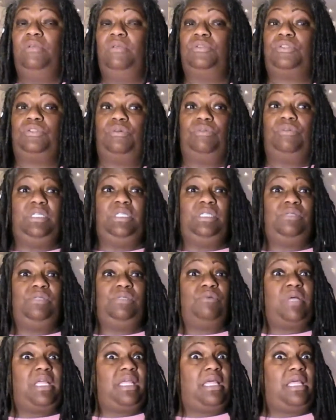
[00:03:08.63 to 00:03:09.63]
So in a
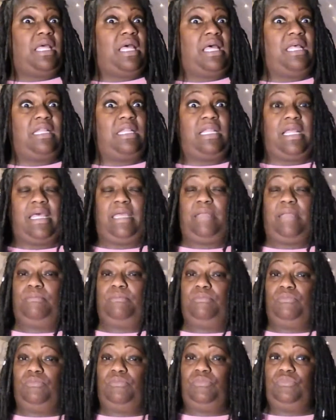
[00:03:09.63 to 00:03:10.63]
way, I
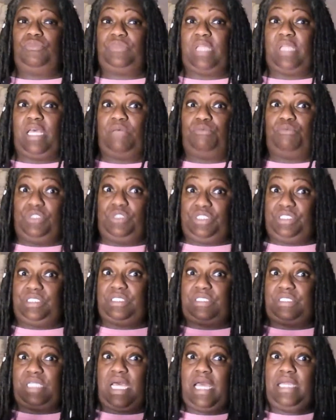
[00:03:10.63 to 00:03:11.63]
like that was
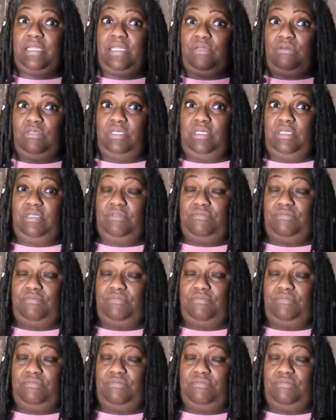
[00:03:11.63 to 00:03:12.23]
the title